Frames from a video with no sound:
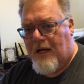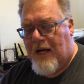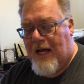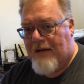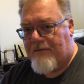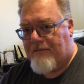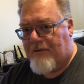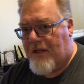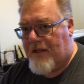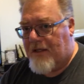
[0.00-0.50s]

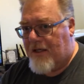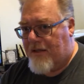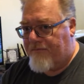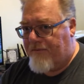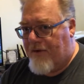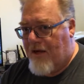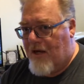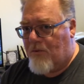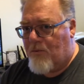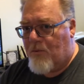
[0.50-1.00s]
have not yet
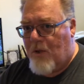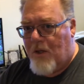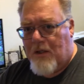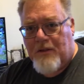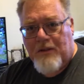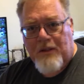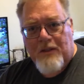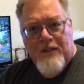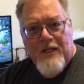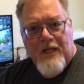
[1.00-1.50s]
found
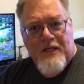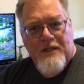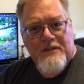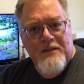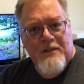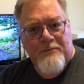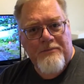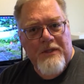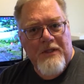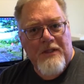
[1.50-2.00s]
one that takes
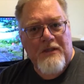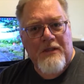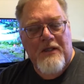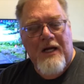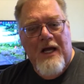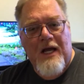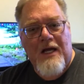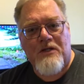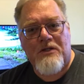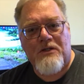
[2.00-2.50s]
something that
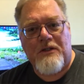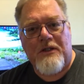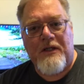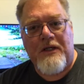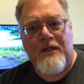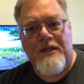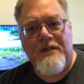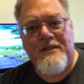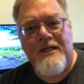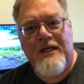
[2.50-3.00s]

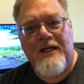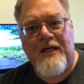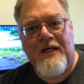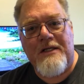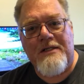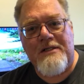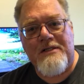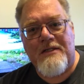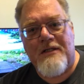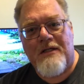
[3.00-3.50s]
actually is in
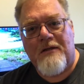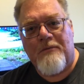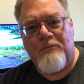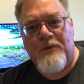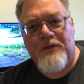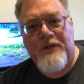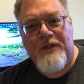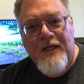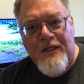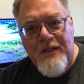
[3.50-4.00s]
its
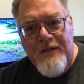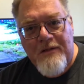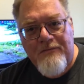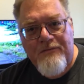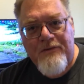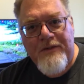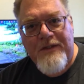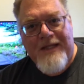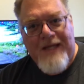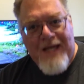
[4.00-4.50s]

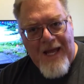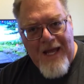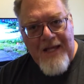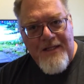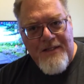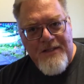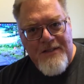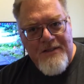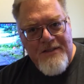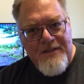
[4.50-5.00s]
protective
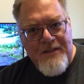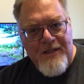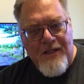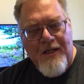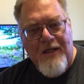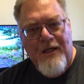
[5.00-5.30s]
case,